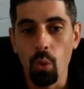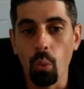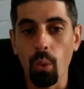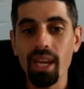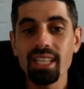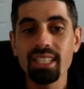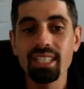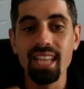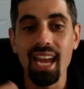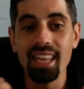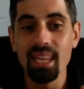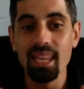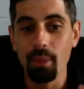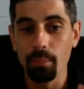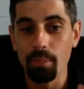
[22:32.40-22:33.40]
we
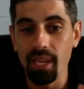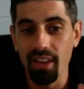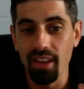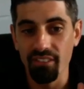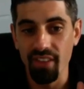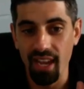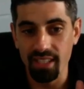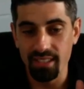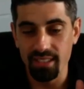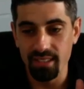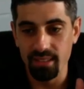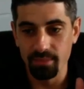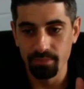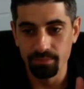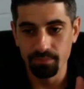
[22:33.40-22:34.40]
send them a
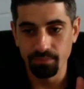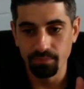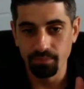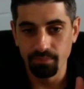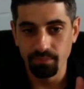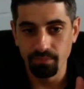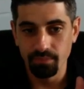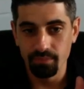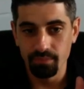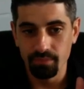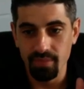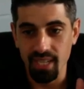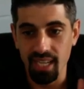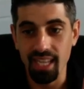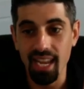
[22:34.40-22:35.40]
PFS
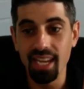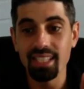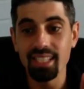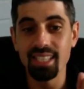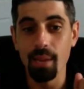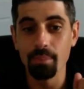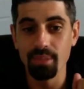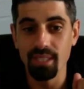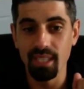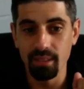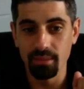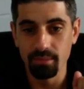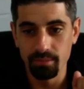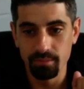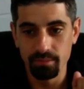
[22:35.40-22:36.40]
and they accept it,
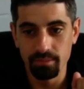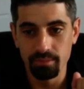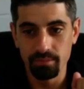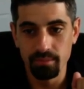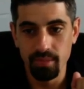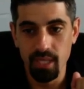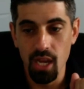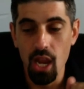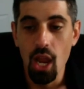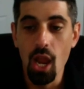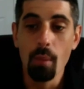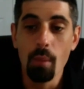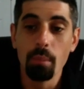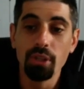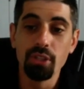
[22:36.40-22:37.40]

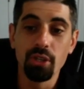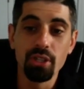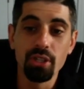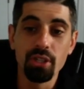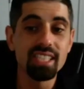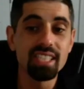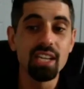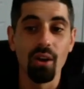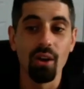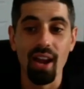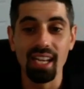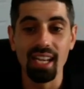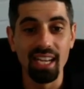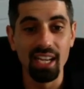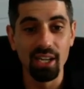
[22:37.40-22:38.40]
but there's a
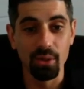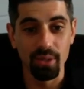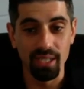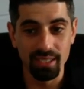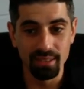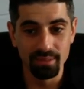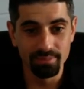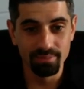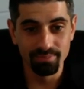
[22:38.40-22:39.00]
CRN lingering,